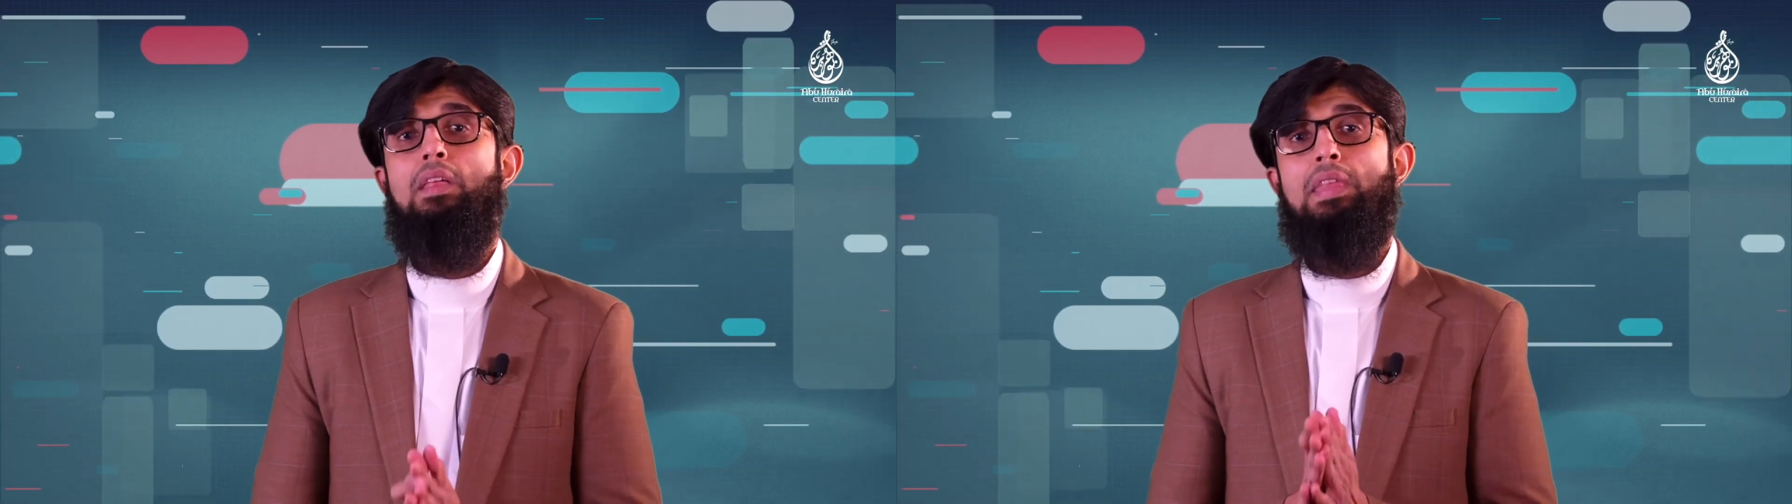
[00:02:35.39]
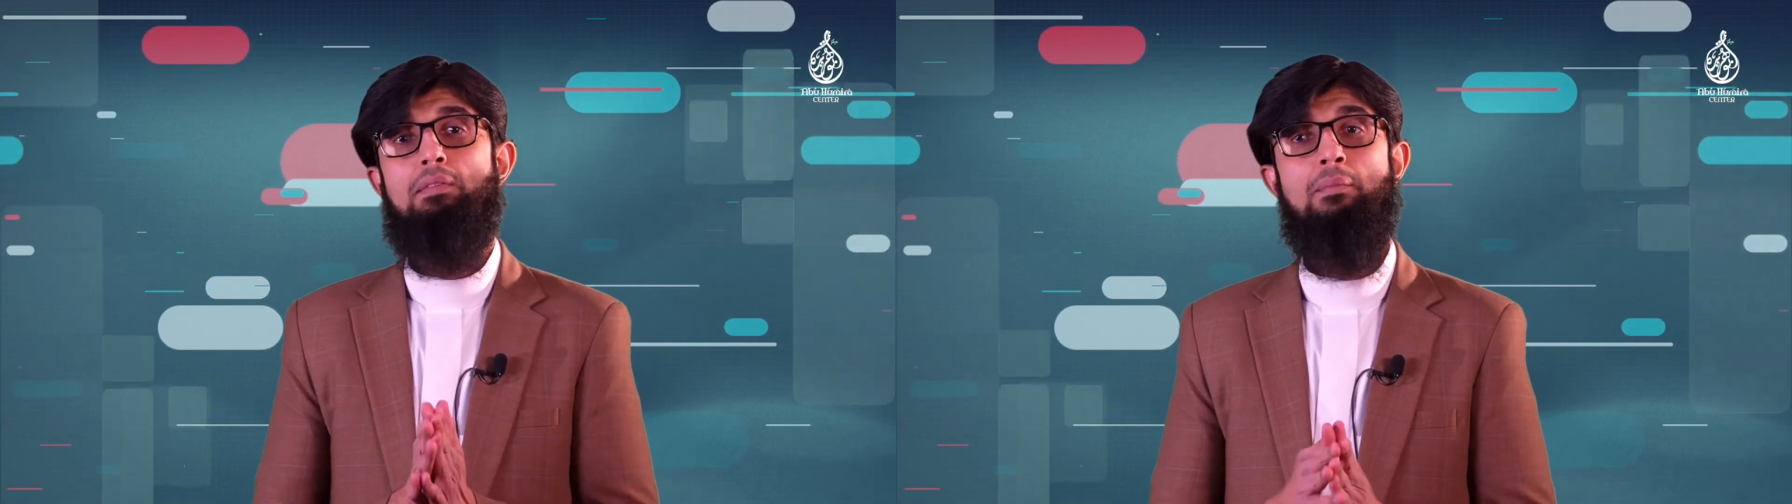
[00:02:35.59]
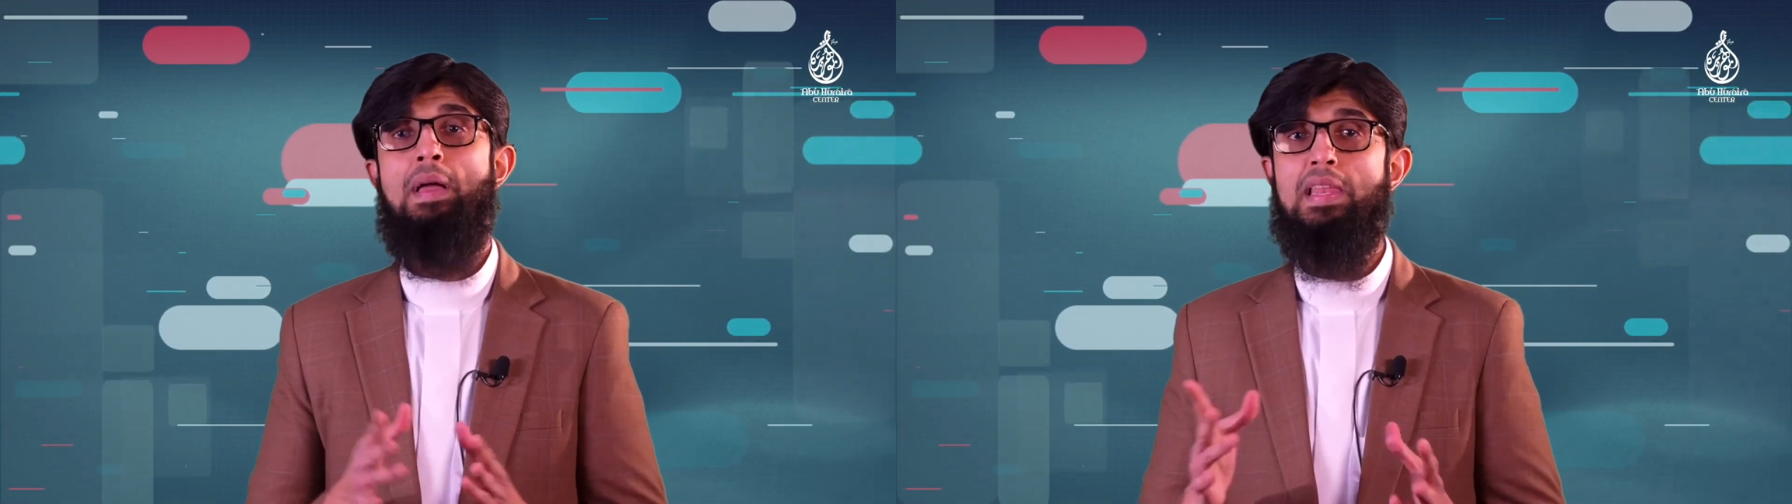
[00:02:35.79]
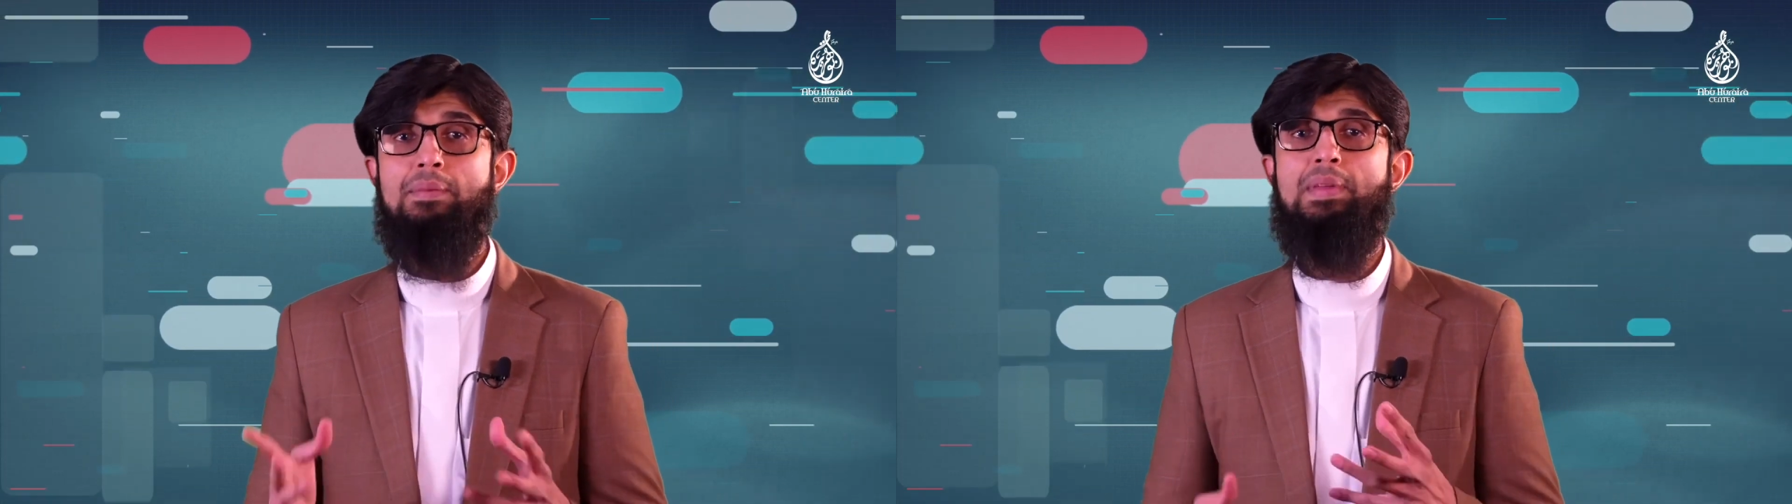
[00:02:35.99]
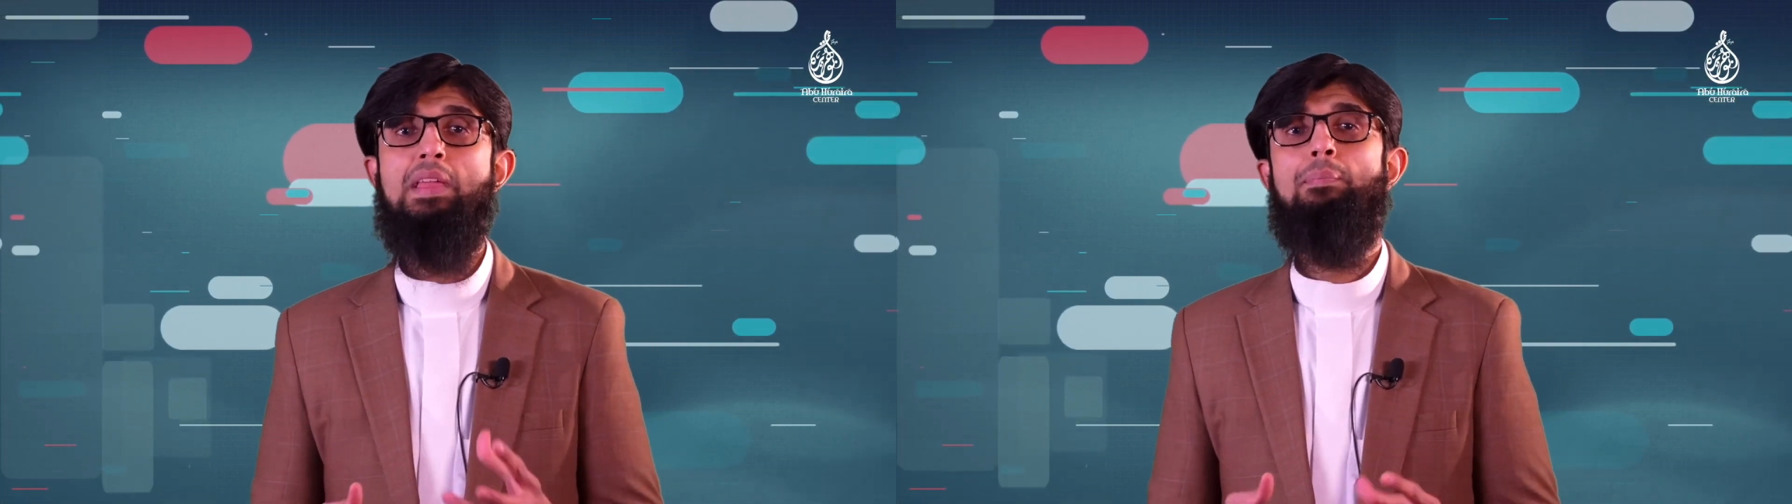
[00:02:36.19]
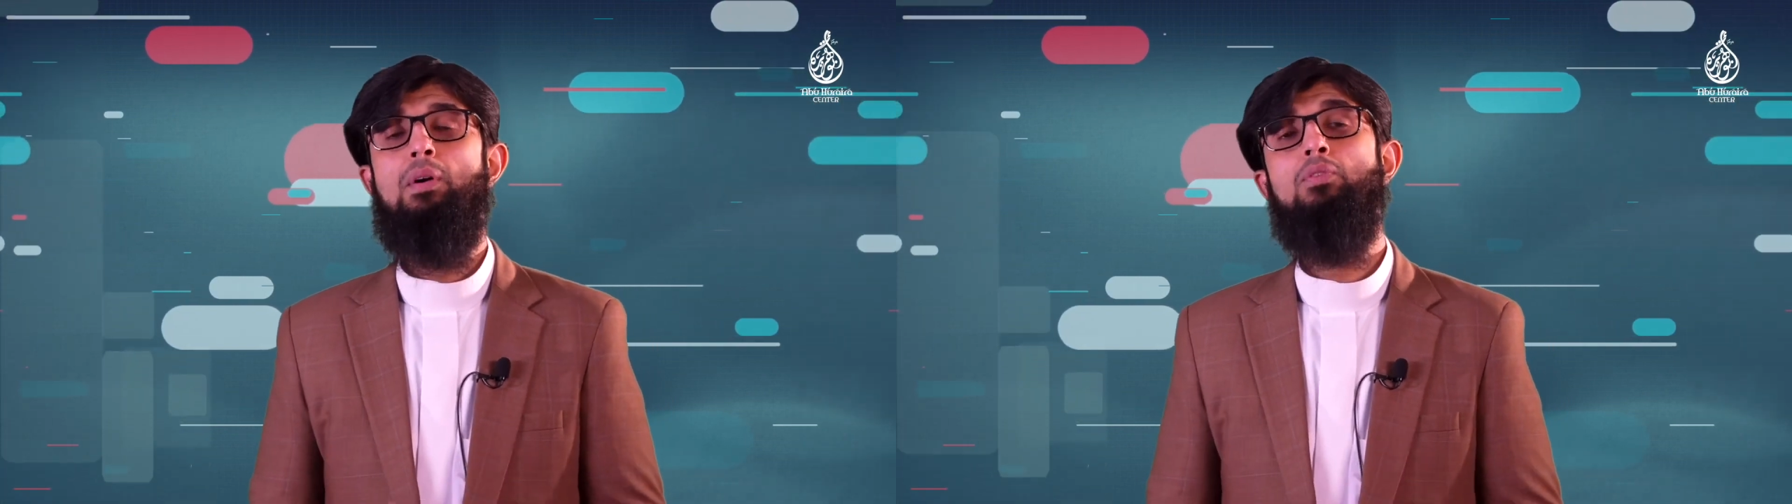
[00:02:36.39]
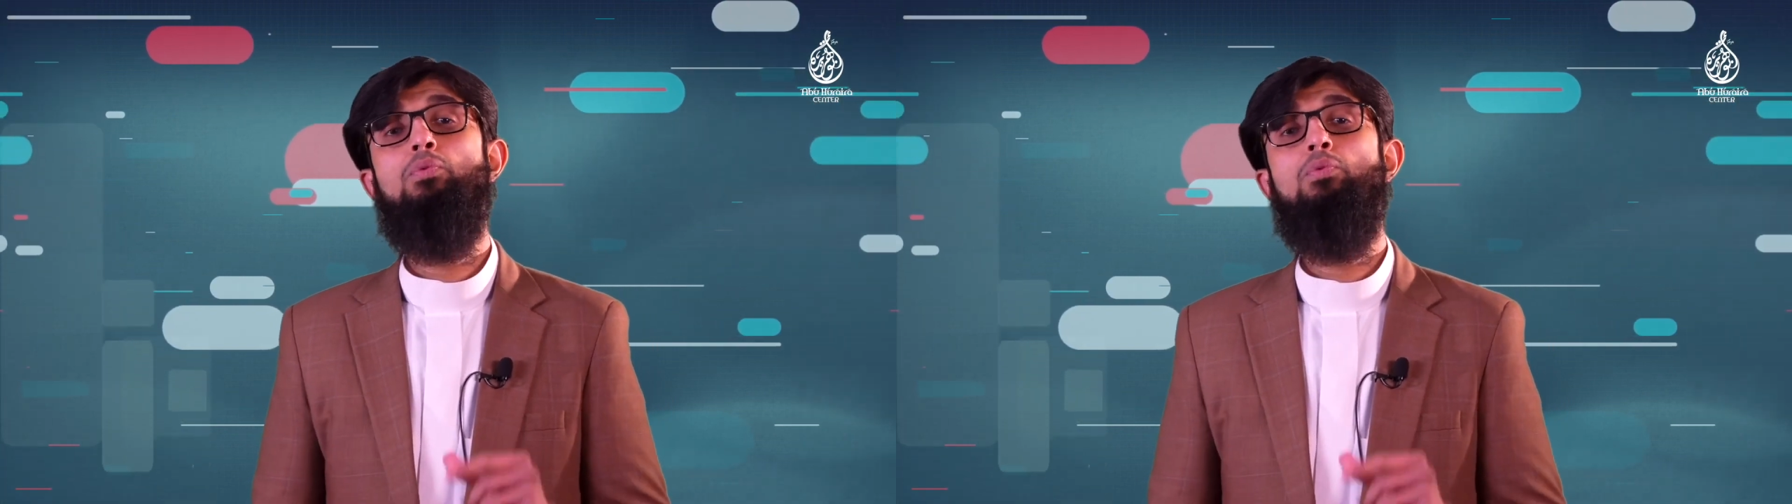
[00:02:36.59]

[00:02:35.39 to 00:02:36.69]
There were many people